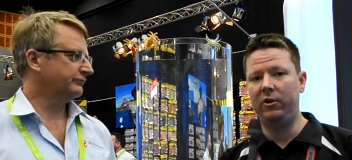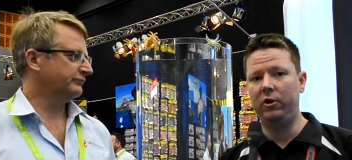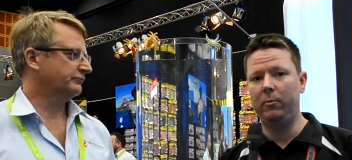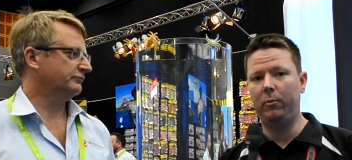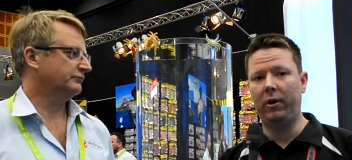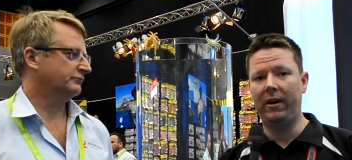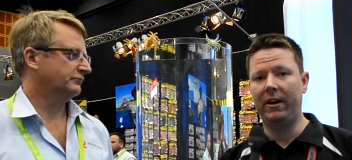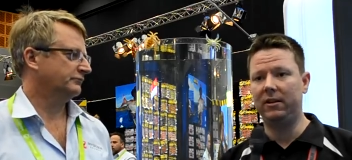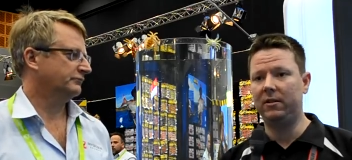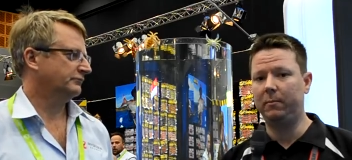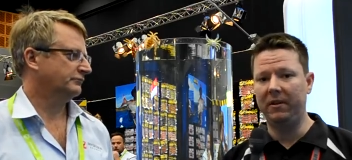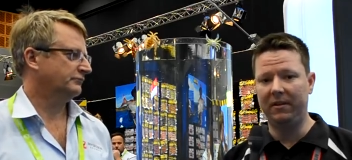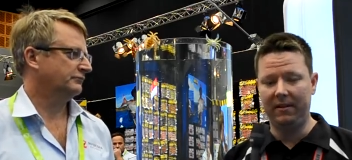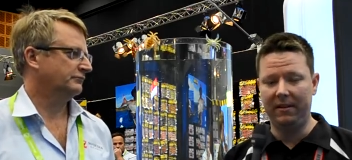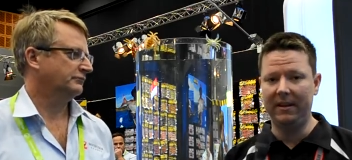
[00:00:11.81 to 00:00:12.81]
Speaker 1: a new product,
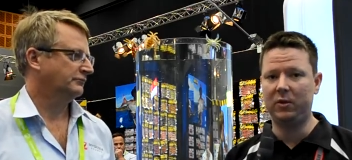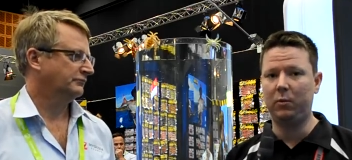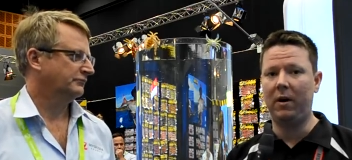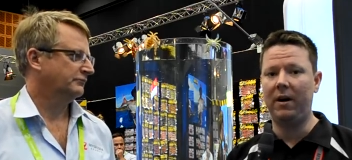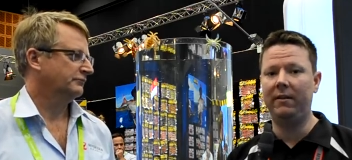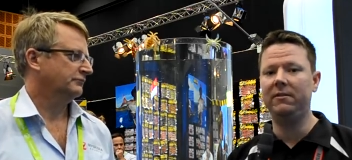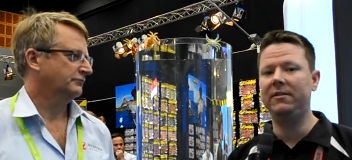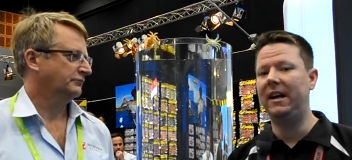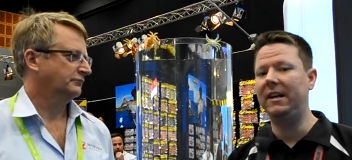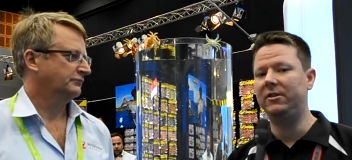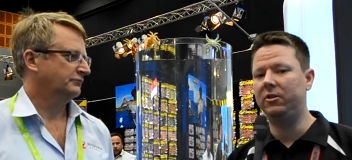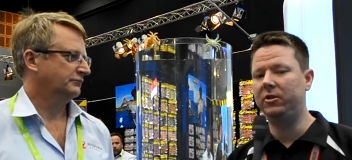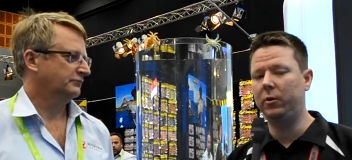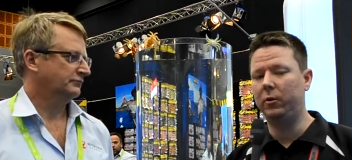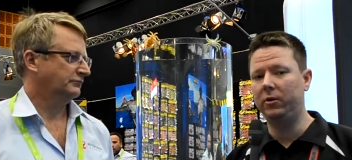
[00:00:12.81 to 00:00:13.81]
but this one takes
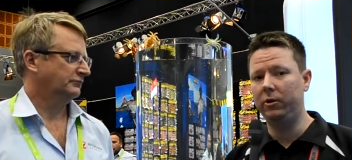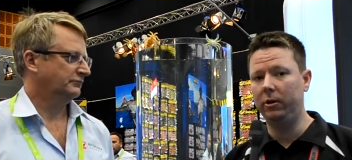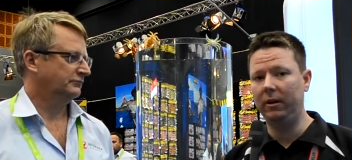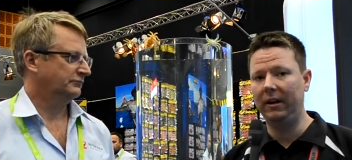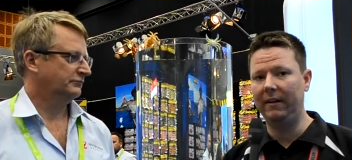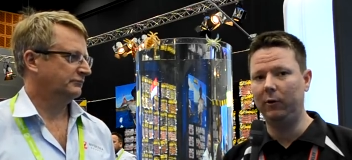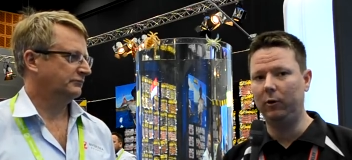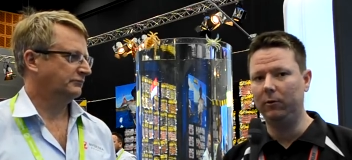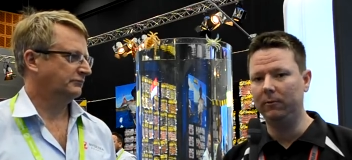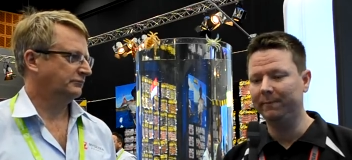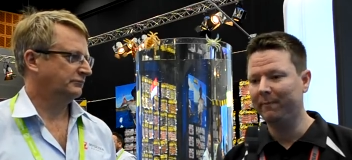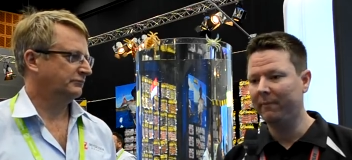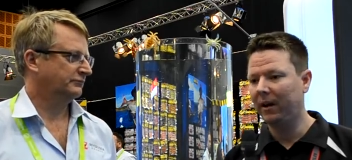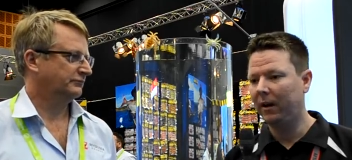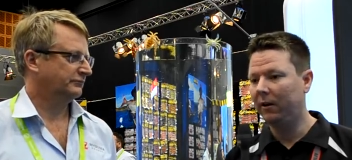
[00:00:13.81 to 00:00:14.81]
it to a new level.
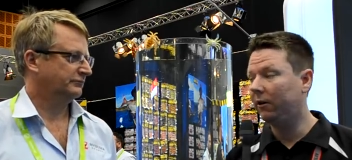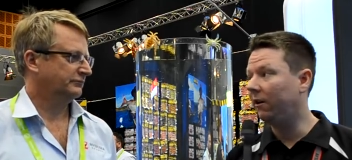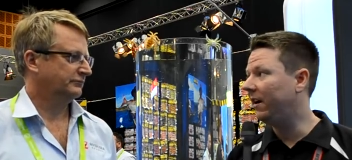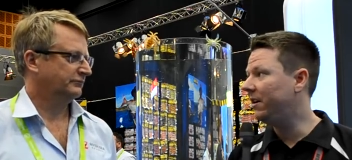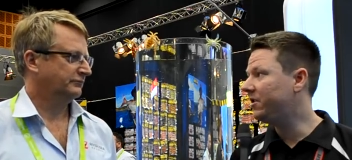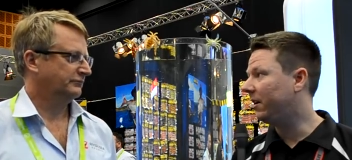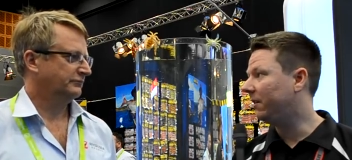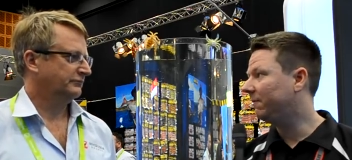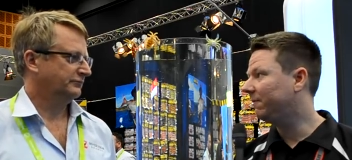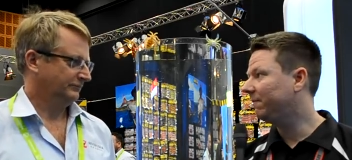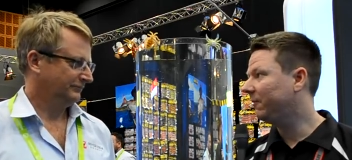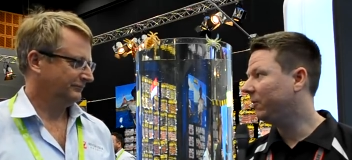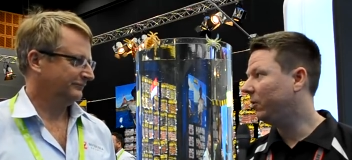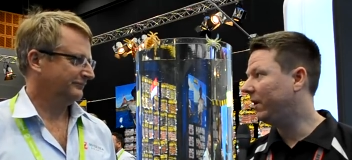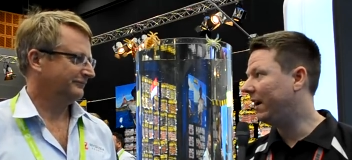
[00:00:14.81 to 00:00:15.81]
Granger,
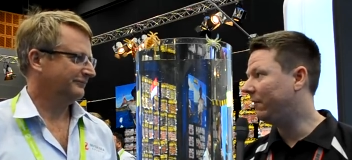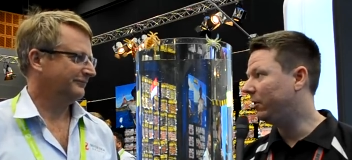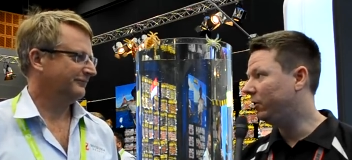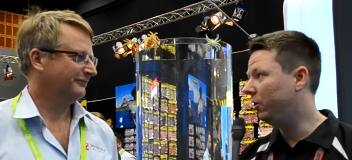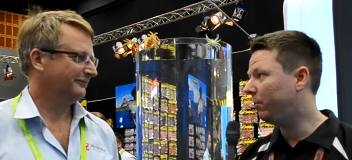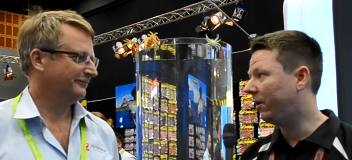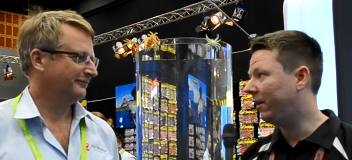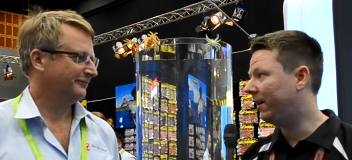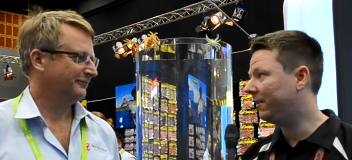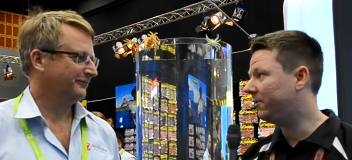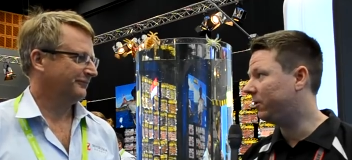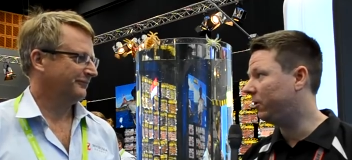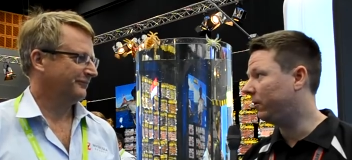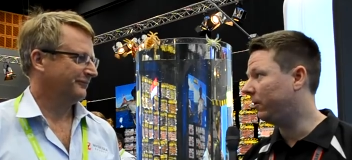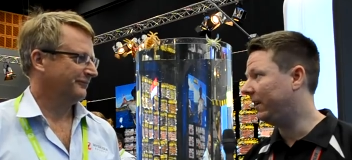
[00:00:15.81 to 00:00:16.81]
we have a new product that
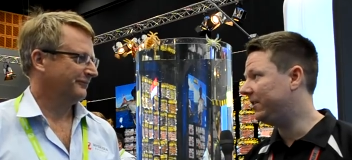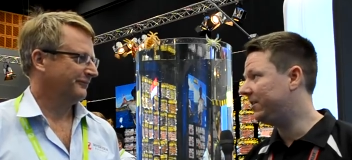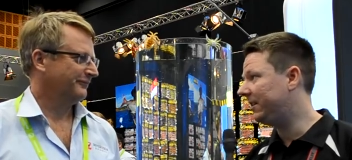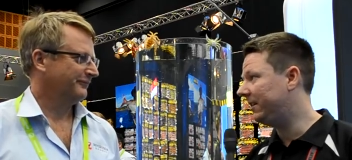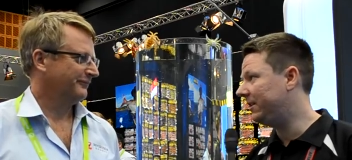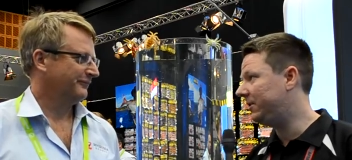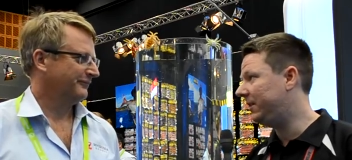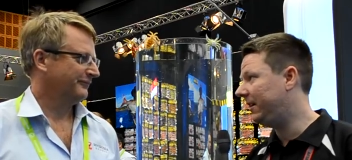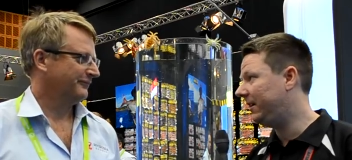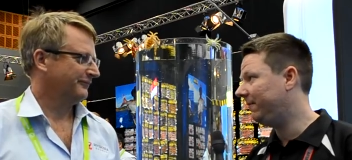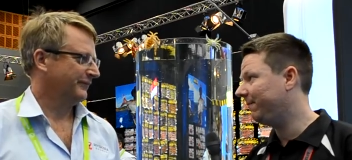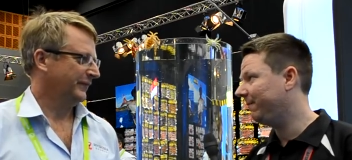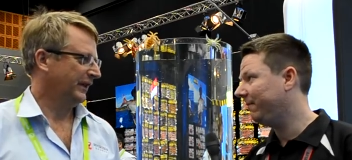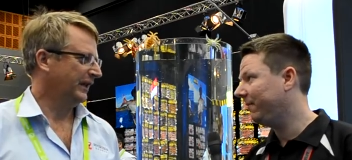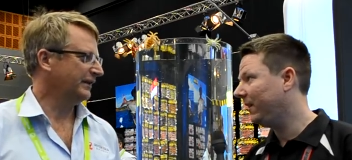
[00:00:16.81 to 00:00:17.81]
you're releasing this year.
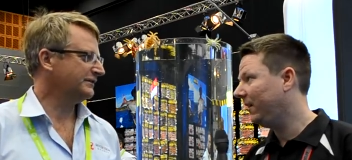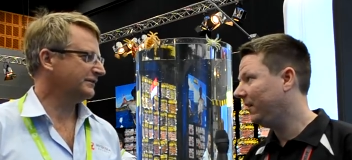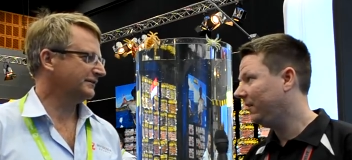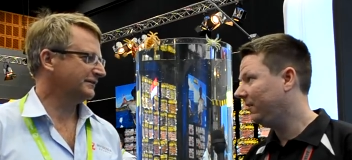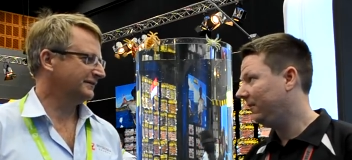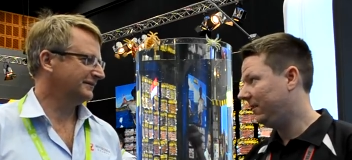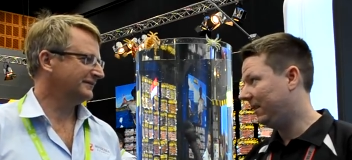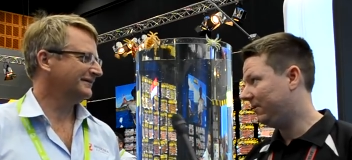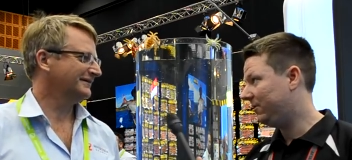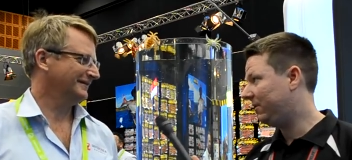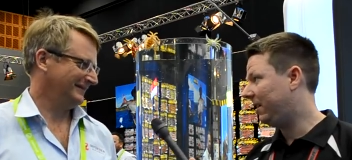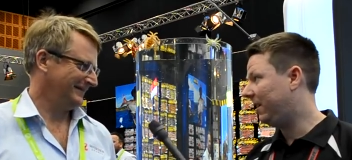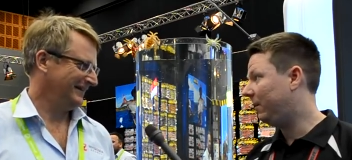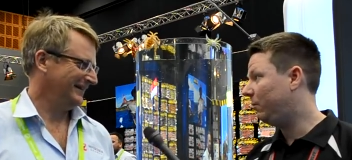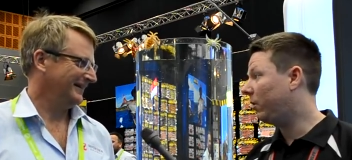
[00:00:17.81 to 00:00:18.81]
Speaker 2: Yes. Yes,
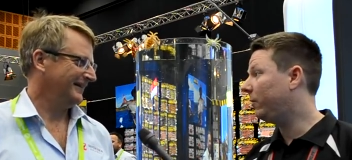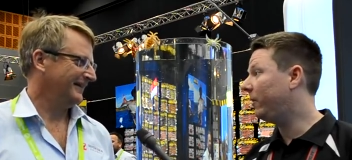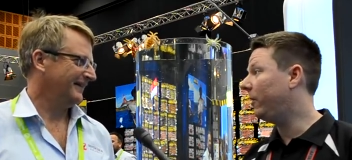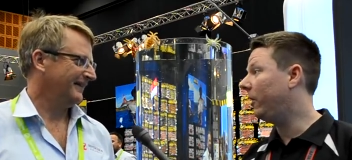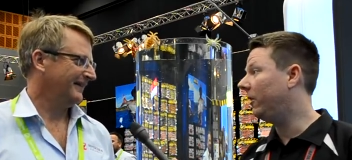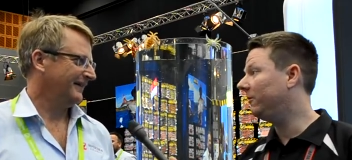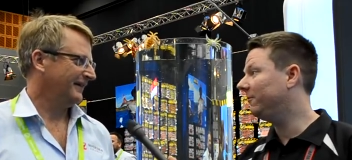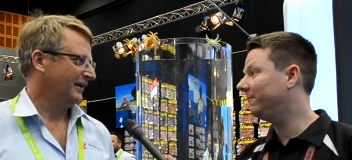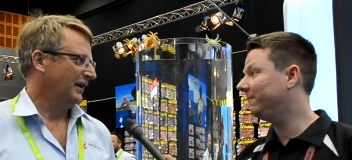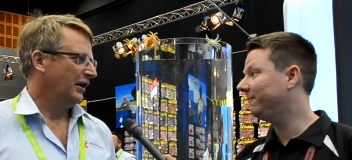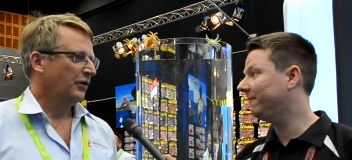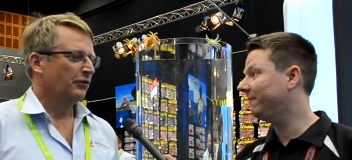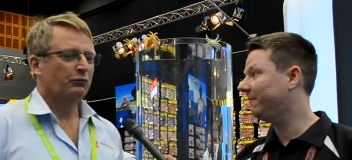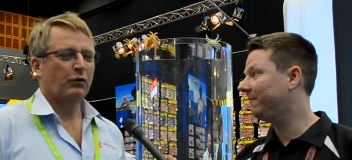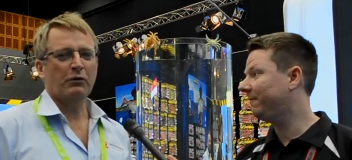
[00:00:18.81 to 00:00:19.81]
and what have we got?
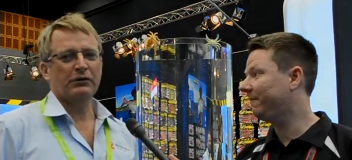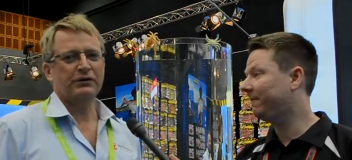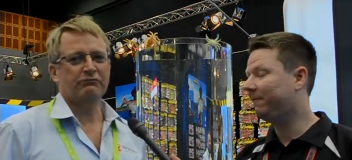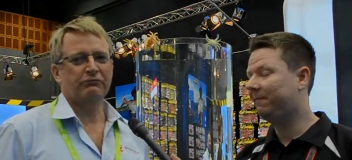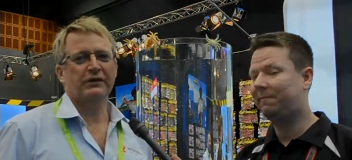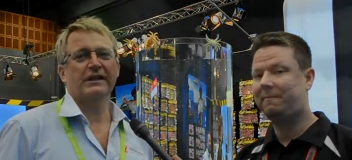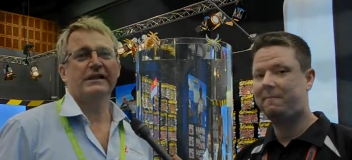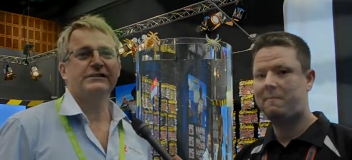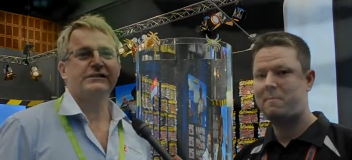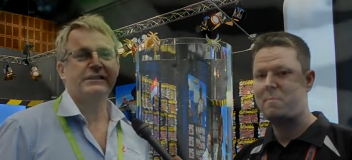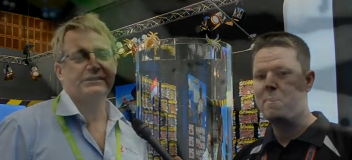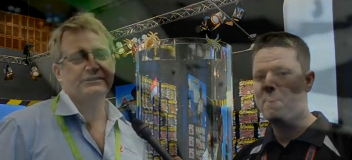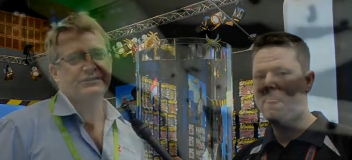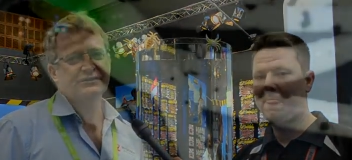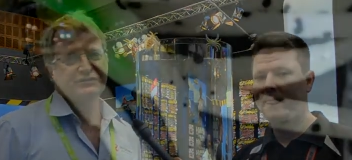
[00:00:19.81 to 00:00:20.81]
What we're releasing is